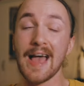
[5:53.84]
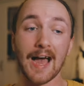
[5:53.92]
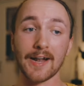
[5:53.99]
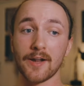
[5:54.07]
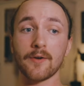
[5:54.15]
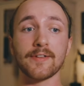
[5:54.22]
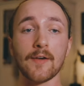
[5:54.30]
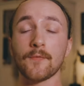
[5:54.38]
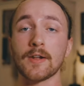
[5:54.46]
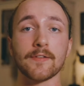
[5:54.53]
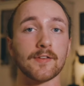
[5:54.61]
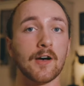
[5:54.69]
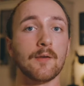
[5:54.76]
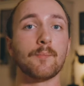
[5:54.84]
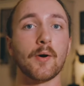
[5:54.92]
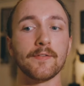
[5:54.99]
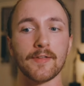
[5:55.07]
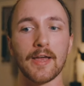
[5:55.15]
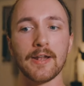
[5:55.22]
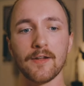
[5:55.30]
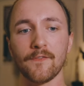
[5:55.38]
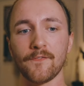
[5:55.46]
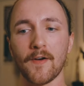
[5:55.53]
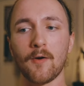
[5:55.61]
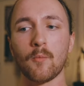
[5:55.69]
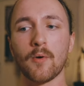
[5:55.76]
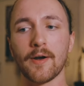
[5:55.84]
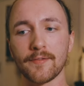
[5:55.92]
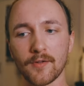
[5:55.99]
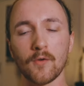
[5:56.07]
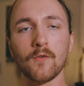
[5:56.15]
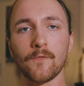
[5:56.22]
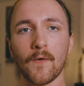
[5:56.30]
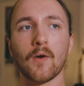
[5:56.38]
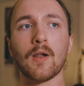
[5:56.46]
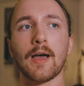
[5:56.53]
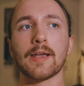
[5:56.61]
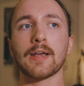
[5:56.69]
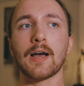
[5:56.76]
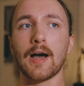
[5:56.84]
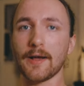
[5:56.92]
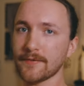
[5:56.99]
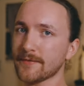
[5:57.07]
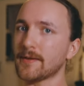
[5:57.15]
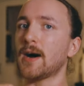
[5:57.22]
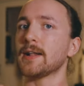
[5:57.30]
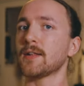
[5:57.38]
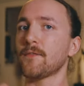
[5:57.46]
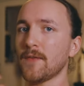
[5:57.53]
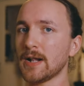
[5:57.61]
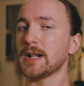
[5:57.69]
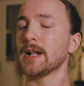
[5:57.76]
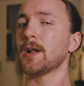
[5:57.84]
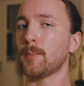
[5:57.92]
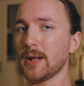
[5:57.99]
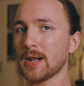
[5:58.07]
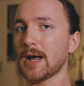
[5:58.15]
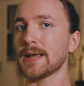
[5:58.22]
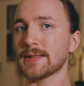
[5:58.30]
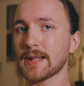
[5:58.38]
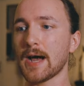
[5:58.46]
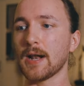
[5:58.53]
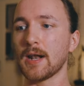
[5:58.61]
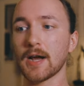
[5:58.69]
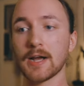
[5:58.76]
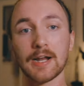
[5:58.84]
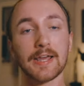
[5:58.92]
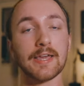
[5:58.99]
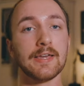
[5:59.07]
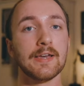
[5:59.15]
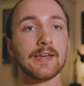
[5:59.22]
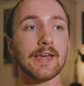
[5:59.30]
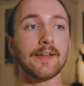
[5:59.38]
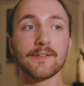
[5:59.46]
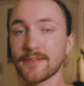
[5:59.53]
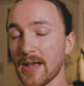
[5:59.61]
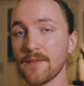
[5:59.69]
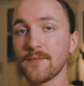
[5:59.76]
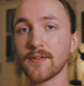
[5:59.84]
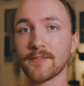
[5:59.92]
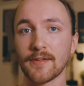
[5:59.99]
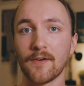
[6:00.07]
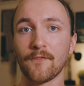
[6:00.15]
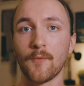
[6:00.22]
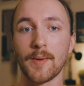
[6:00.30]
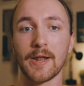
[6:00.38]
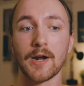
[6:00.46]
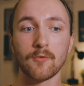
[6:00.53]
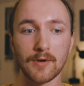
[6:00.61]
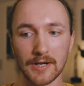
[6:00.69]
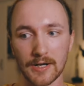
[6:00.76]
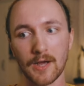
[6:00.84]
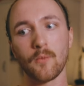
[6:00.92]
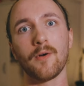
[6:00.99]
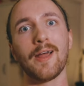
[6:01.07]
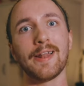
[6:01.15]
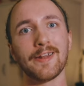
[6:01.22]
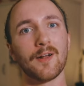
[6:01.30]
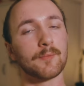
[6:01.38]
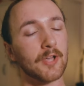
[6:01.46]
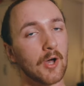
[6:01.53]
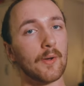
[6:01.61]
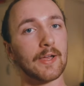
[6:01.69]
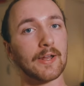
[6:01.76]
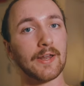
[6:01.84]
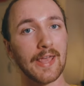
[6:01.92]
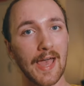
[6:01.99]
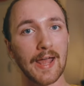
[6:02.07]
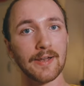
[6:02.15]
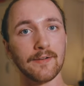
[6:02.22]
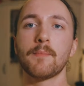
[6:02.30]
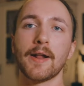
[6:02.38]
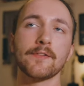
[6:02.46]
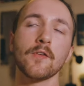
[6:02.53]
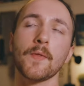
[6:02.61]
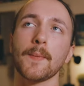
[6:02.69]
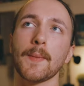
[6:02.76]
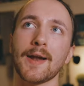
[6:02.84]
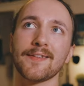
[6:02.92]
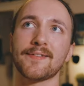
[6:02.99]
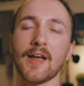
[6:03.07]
and there are definitely certain points in the film where I do feel like I started to feel a little bit like that. Luckily, it saved itself for me, and I really like where it ended up going in the end. But I do think that is